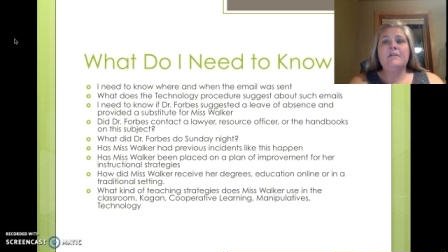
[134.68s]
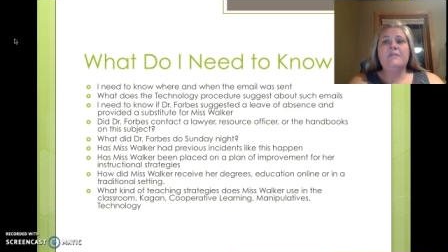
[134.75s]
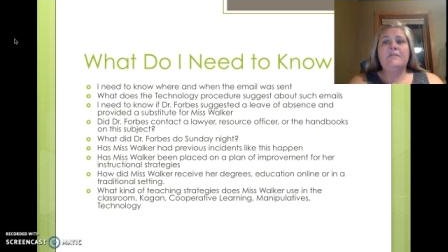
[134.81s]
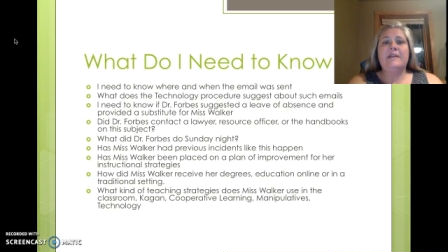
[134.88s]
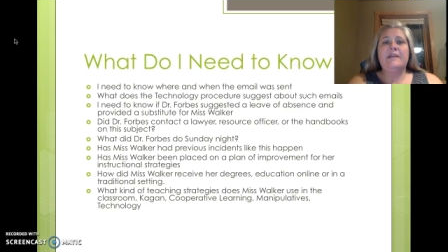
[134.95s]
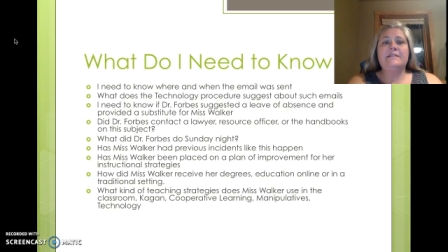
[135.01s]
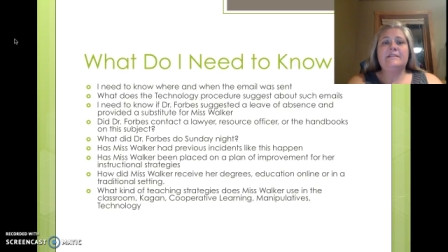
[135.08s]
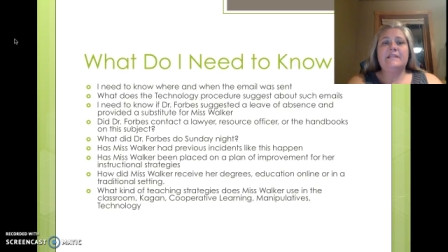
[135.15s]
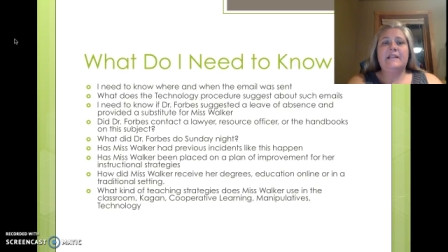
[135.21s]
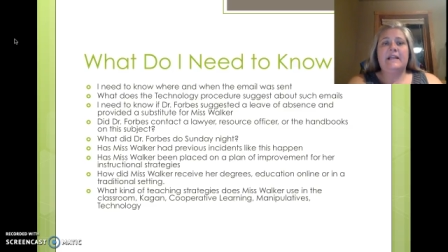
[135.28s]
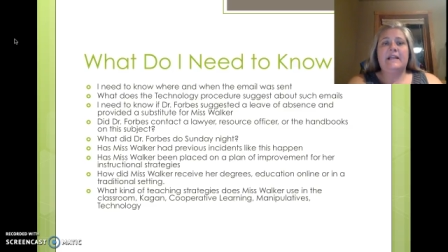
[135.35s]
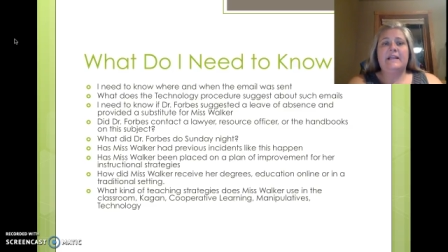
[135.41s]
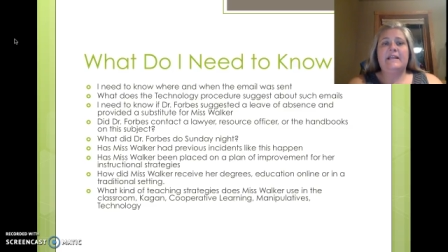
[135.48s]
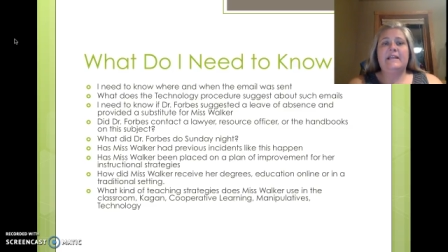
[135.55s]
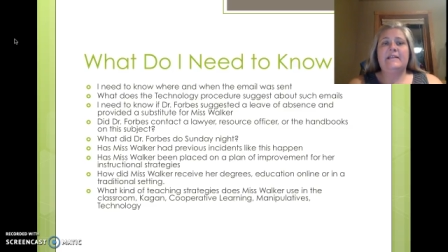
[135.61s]
Things that
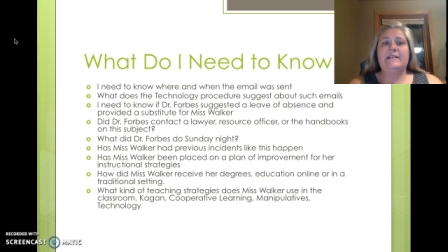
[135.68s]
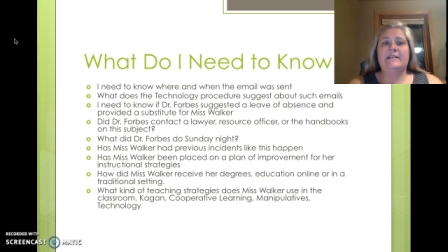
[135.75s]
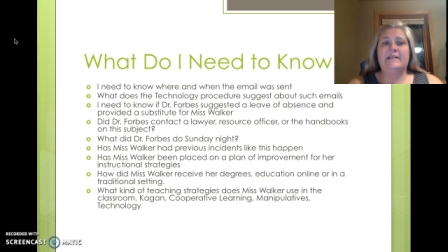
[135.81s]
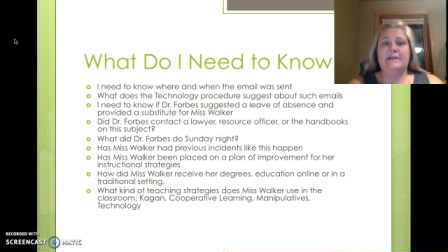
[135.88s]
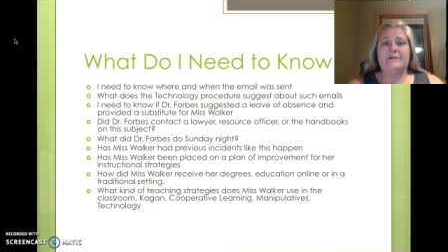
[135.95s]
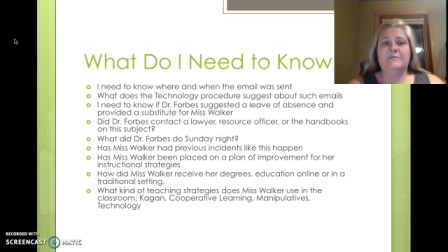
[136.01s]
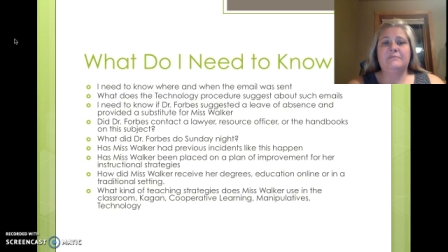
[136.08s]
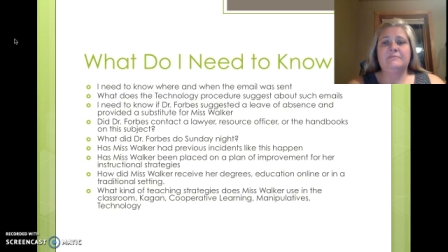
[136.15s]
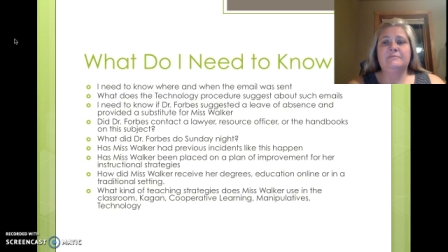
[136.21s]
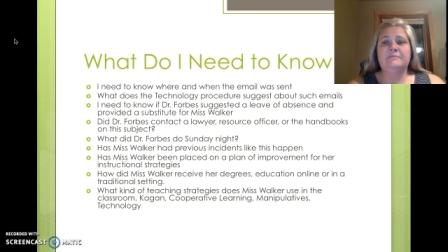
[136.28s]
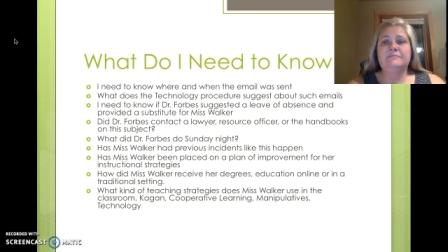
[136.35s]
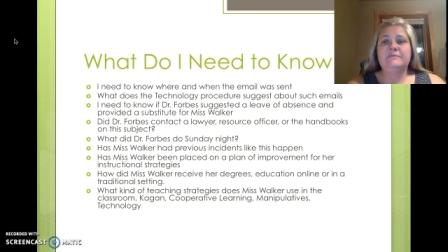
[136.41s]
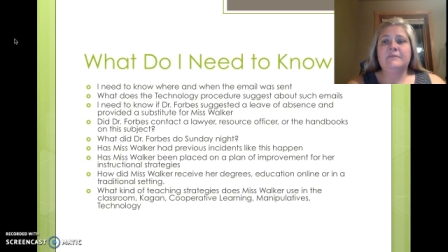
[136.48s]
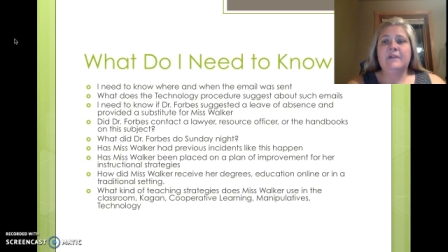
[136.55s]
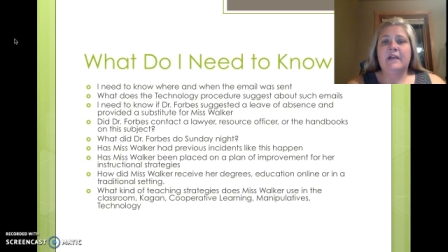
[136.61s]
I need to know.
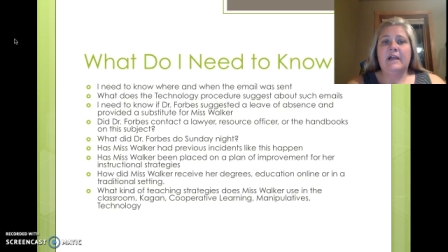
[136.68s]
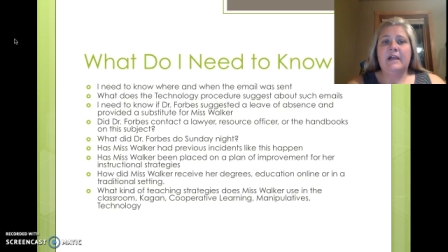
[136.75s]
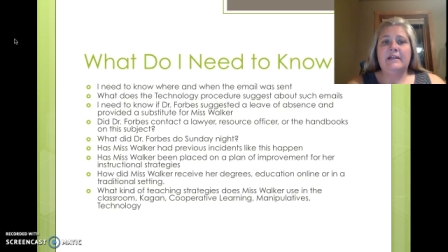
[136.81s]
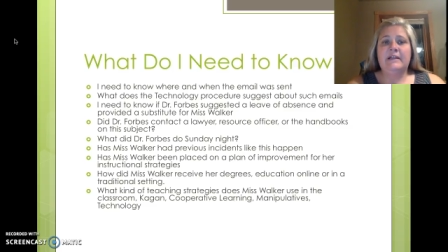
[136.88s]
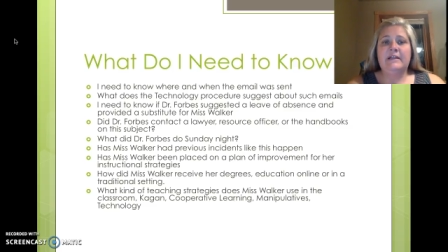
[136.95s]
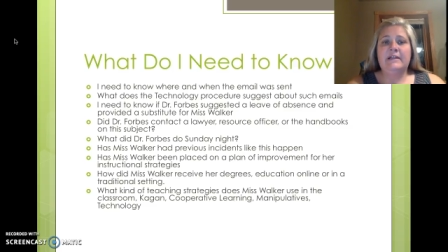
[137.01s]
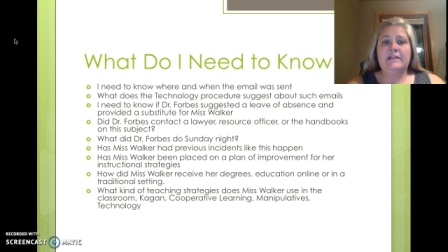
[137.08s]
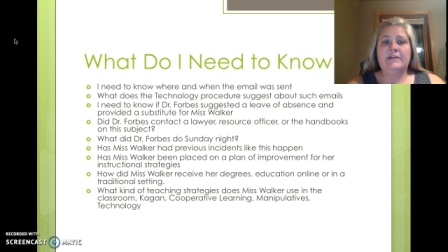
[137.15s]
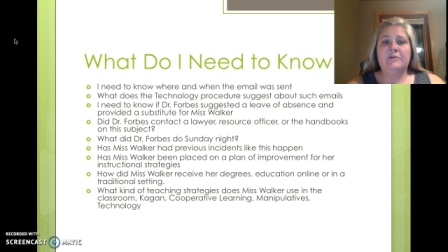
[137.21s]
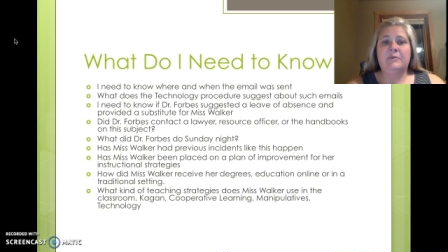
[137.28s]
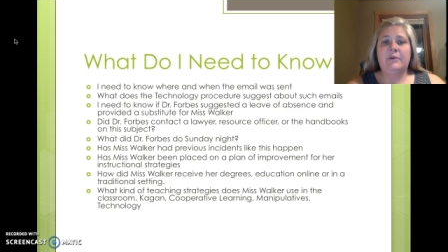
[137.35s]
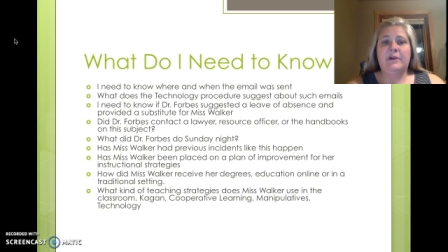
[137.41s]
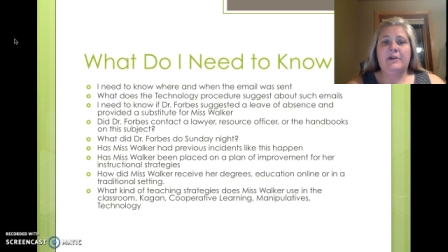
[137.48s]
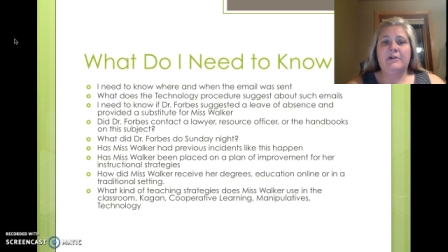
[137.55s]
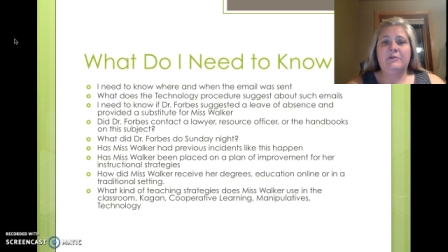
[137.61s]
I need to know
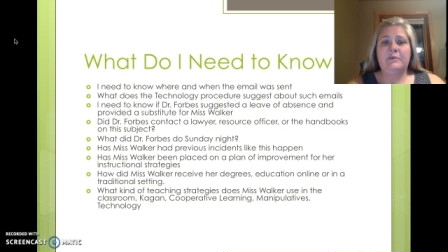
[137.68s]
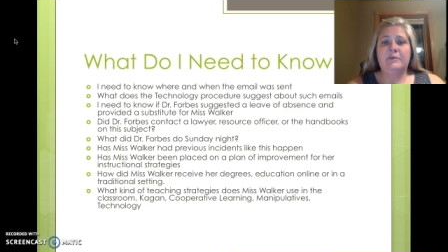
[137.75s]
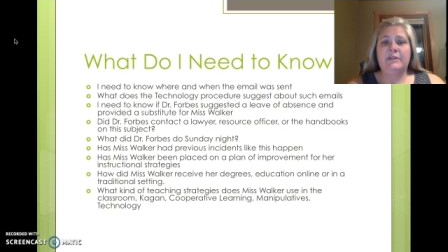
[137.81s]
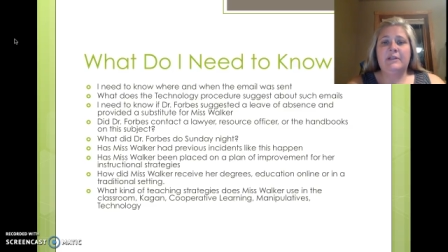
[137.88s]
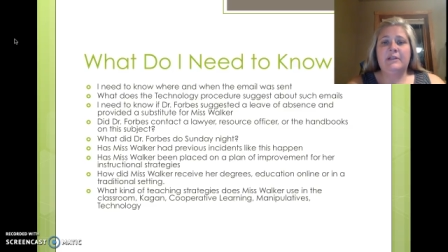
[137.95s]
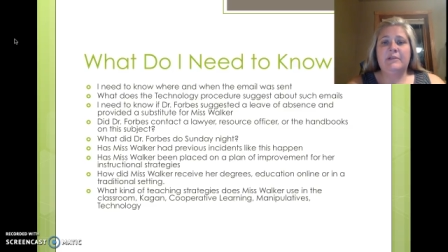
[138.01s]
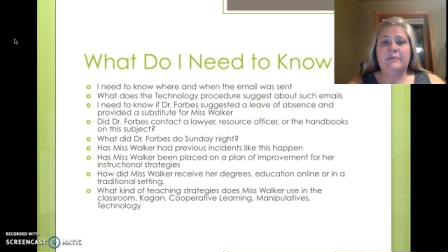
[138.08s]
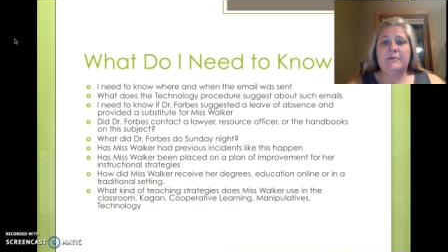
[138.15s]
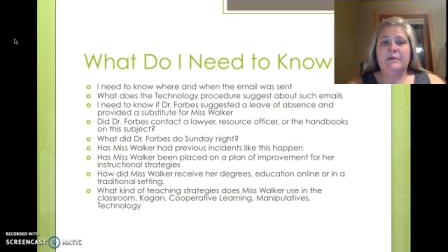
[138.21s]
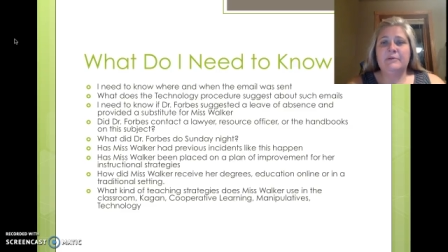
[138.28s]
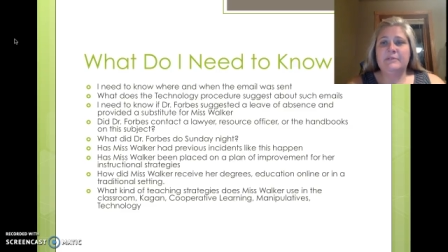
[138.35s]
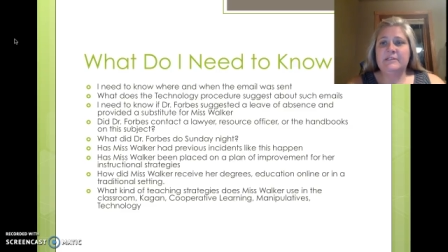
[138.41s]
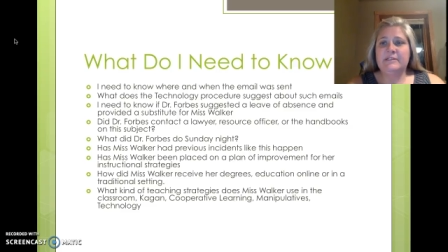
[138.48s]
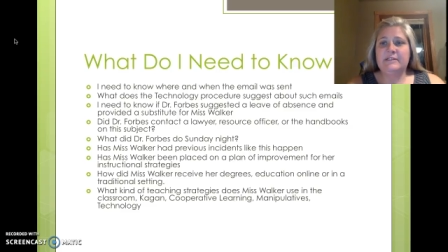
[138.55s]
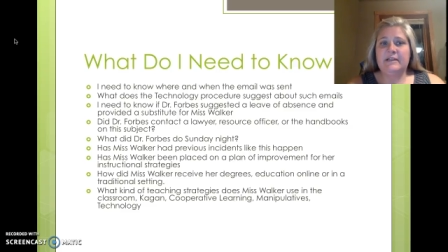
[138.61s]
where and when the email
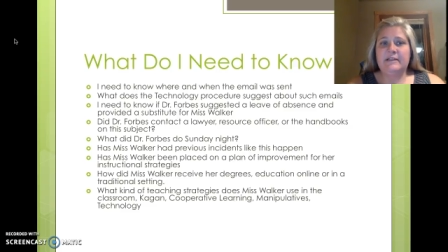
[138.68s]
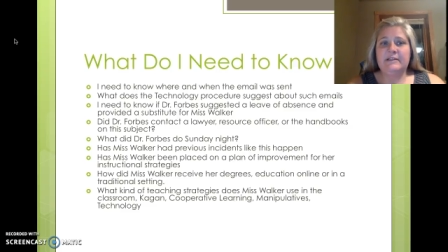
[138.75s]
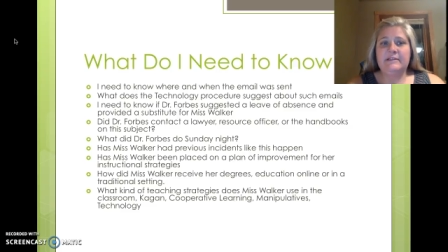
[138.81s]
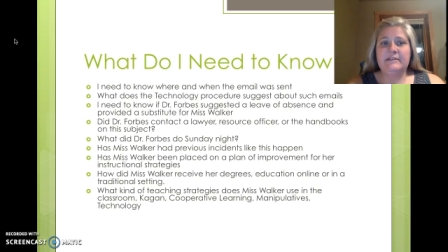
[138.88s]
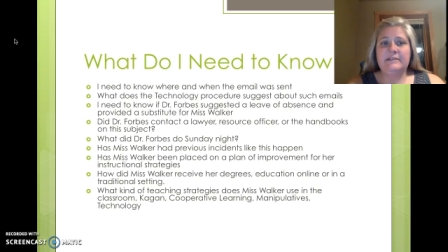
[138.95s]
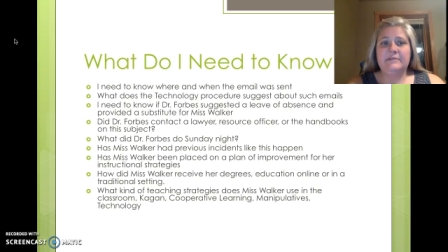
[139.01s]
was sent.